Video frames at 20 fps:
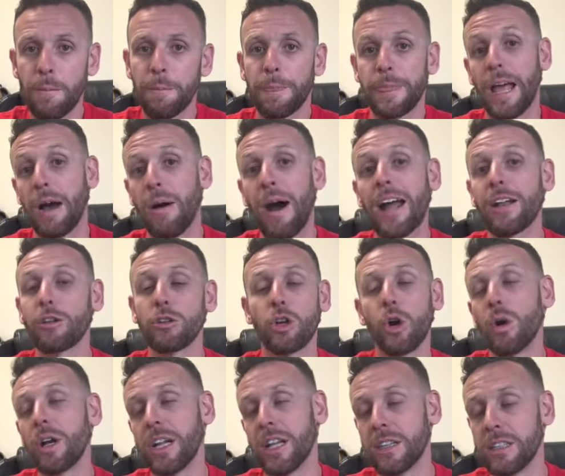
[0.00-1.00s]
Now, I don't know
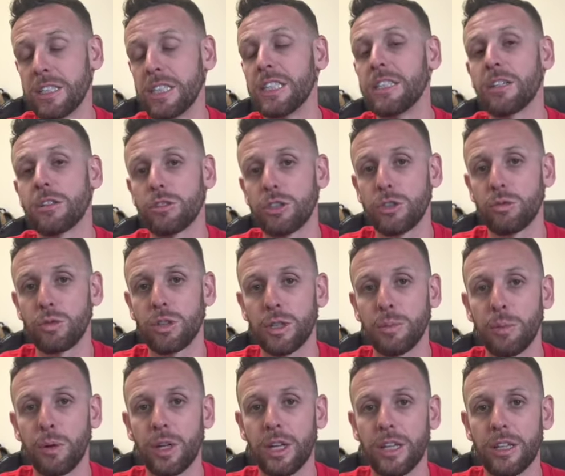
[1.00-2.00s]
any of the details she's really
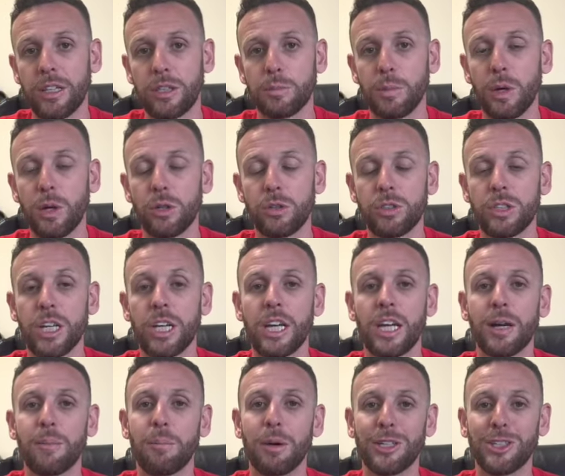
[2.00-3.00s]
putting in this post,
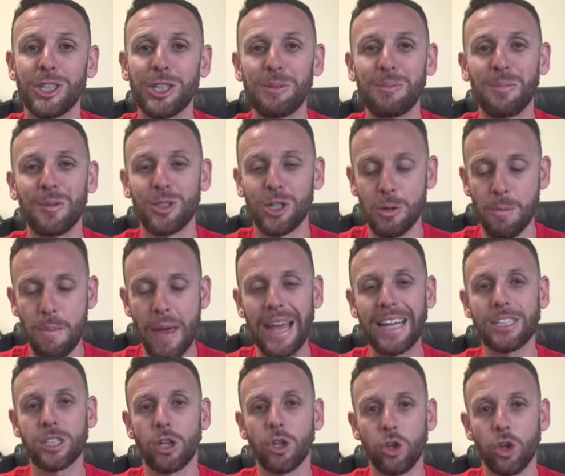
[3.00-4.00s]
but she
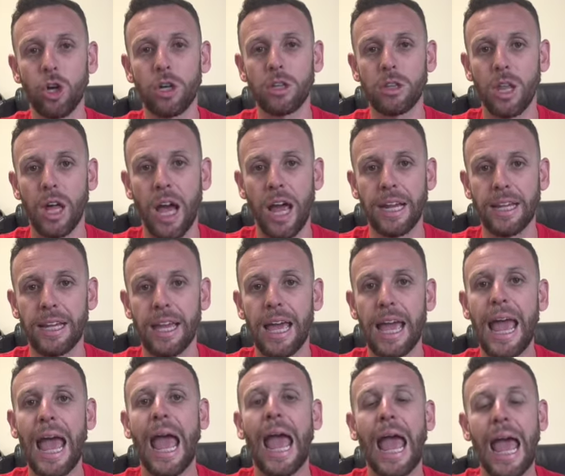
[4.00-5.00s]
makes it look like
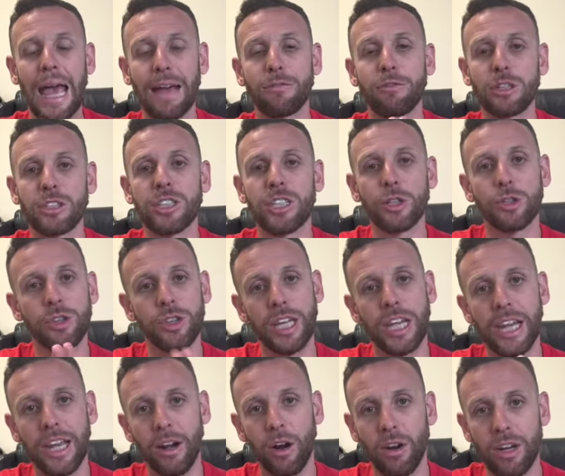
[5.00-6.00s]
every single thing
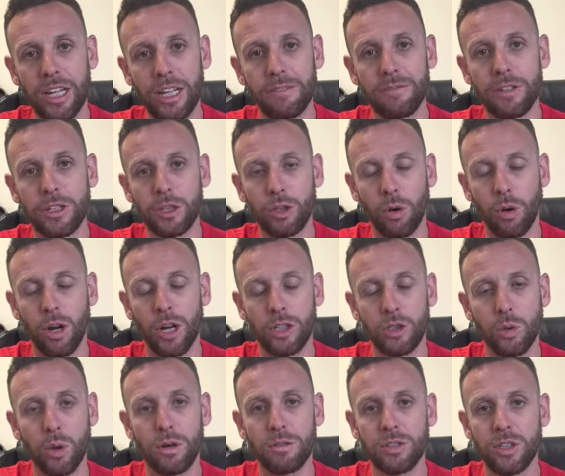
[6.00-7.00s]
in our inventory, our
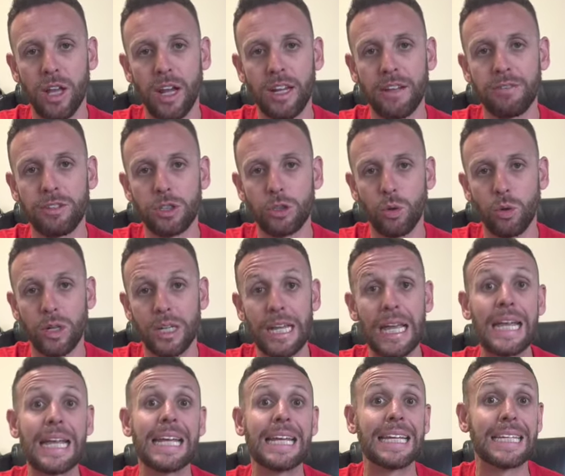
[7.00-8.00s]
12 slide inventory,
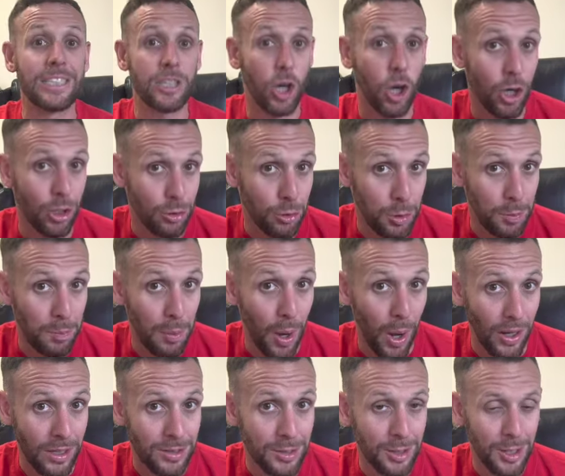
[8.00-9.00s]
is
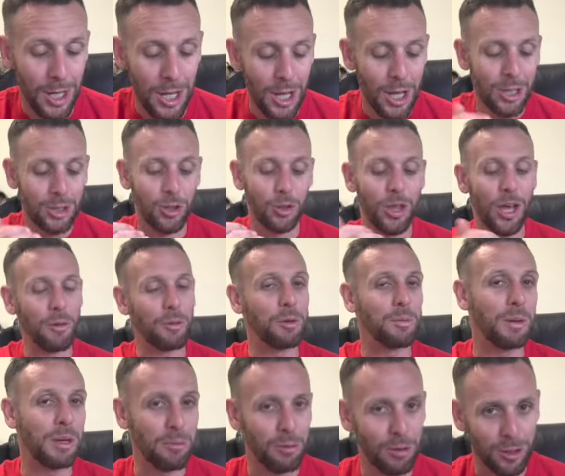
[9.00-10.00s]
$100. So then when
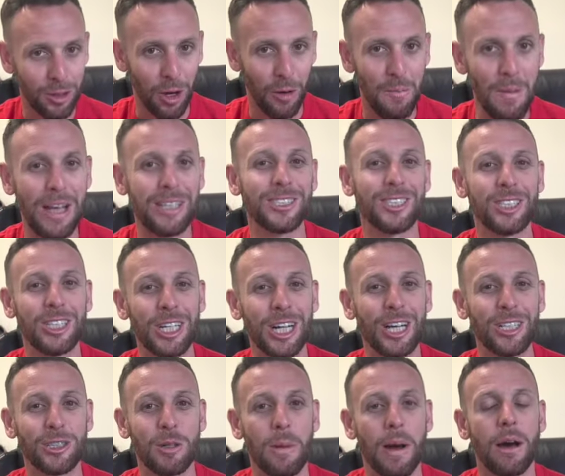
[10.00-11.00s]
people start messaging
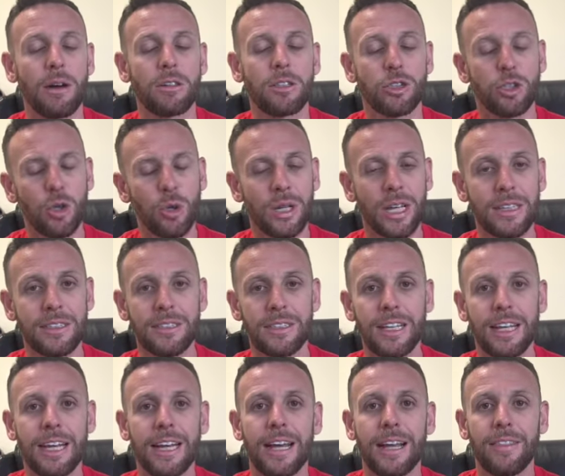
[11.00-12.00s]
us about units,
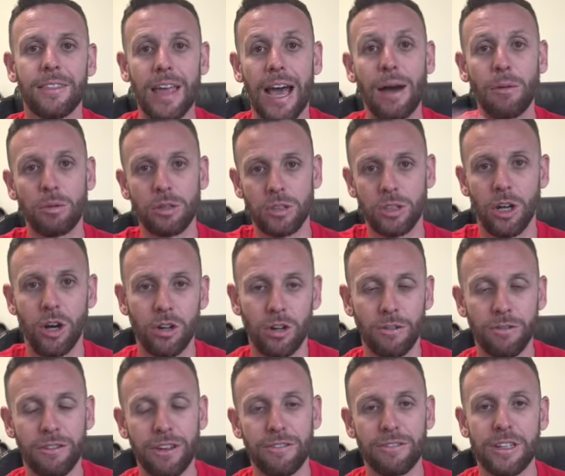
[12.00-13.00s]
that one's
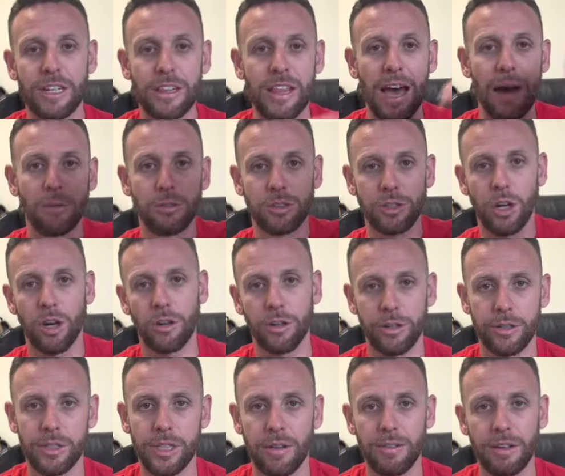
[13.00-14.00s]
150, that one's
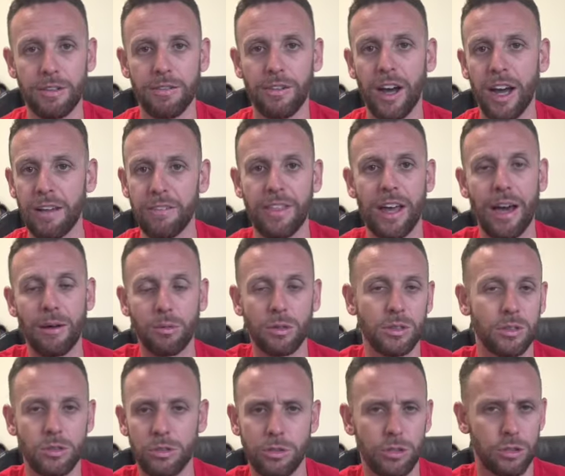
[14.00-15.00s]
175, that
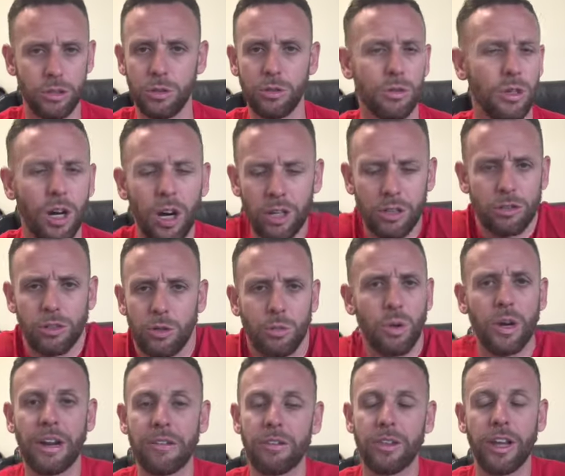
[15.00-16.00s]
one's 200,
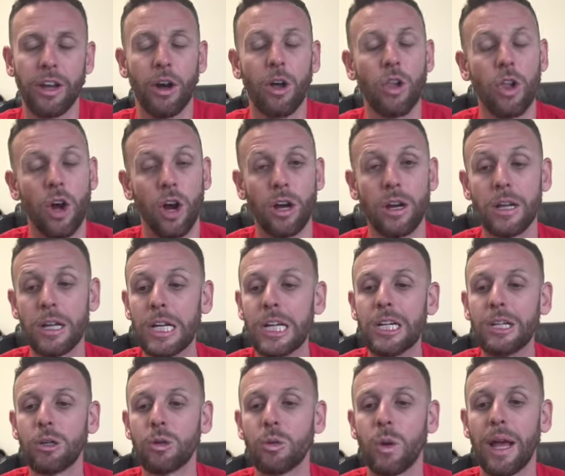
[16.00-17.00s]
whatever they all are,
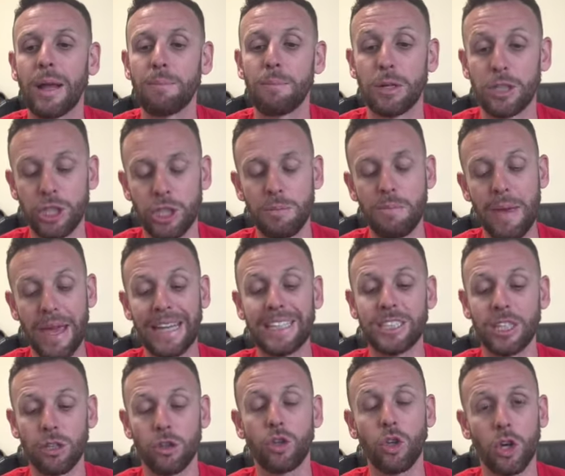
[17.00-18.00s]
right? But she makes
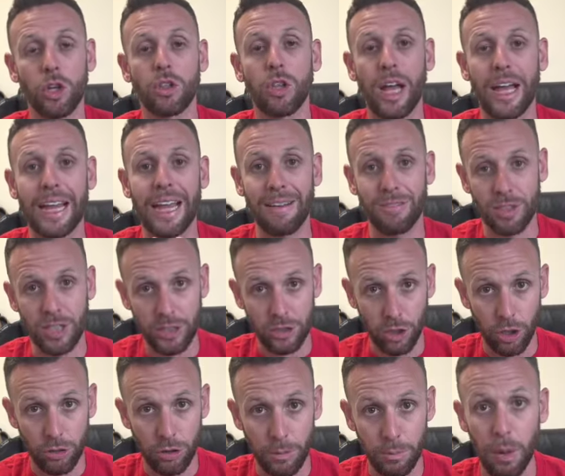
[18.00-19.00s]
it look like everything's
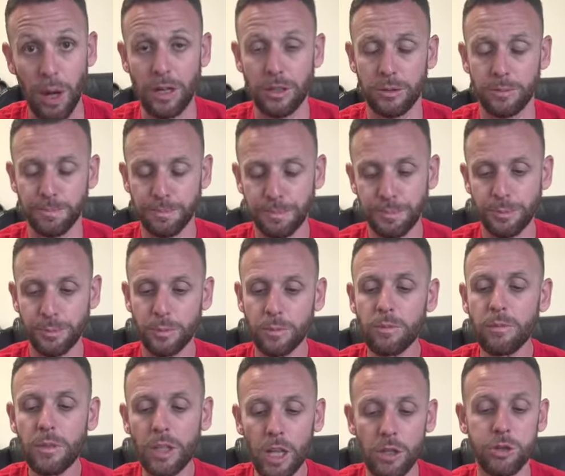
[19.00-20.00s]
$100.
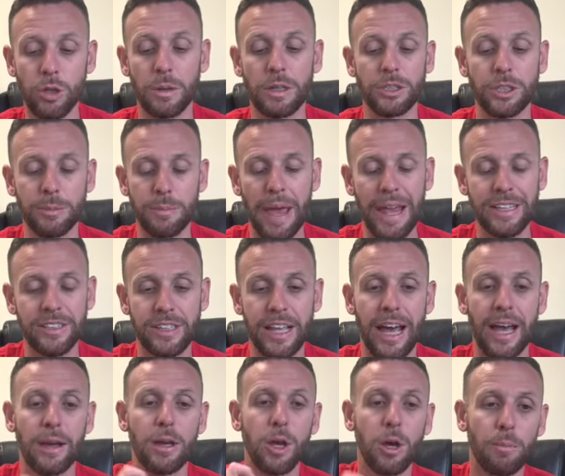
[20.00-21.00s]
So anyway, she makes
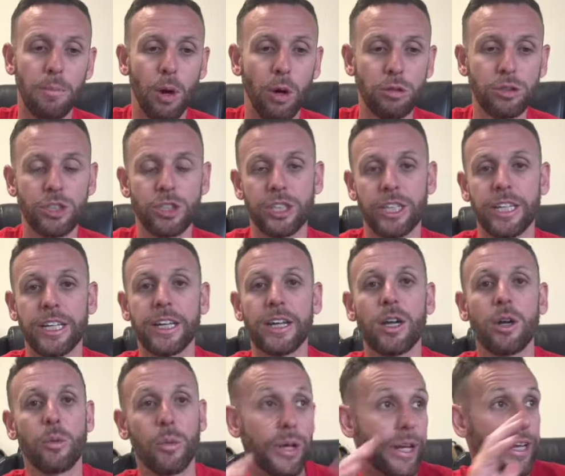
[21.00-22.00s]
that, posts it.
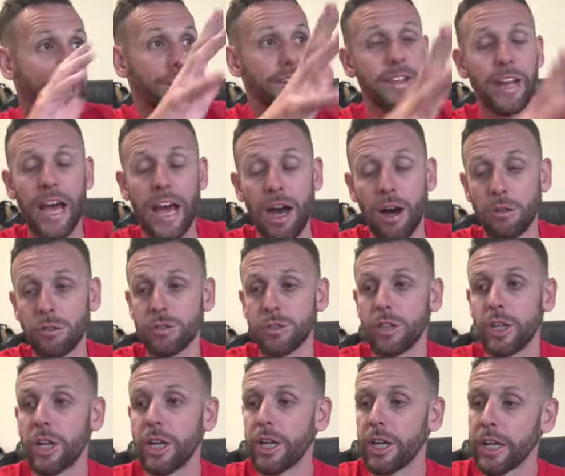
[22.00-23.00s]
We get to the house,
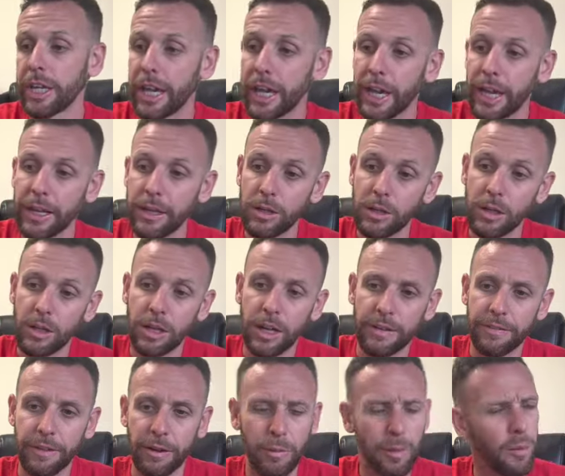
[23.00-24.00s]
okay?
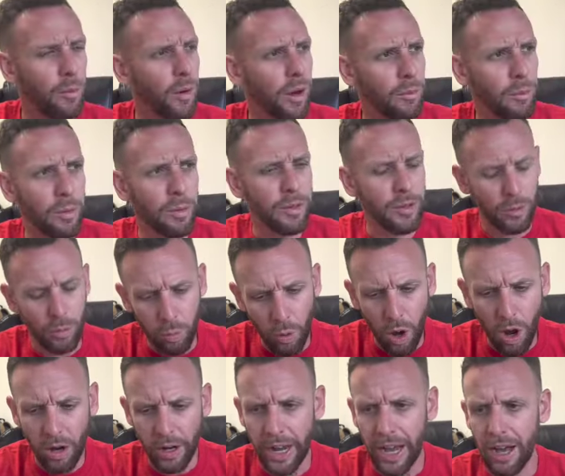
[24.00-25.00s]
If I remember right, we went to the
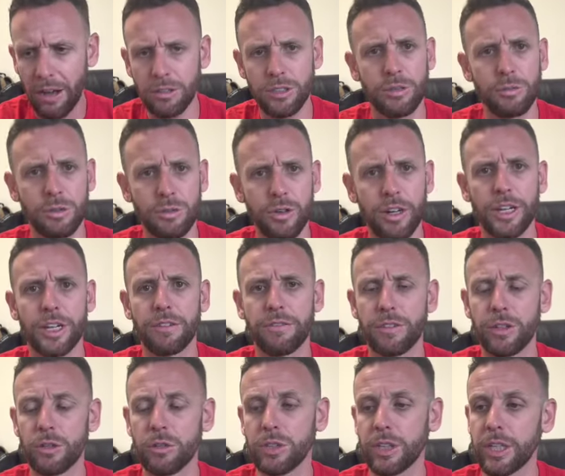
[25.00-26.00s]
wrong house. It was very
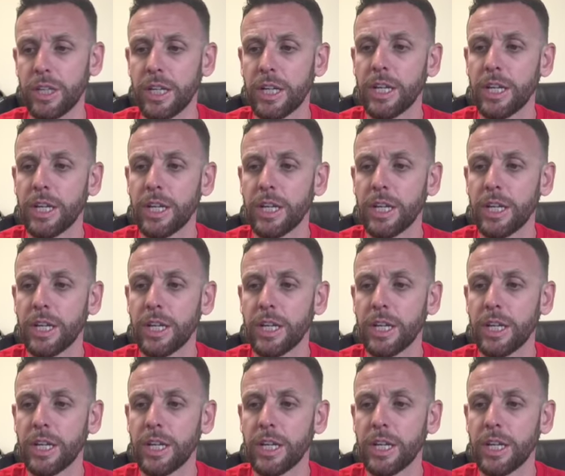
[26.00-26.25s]
confusing.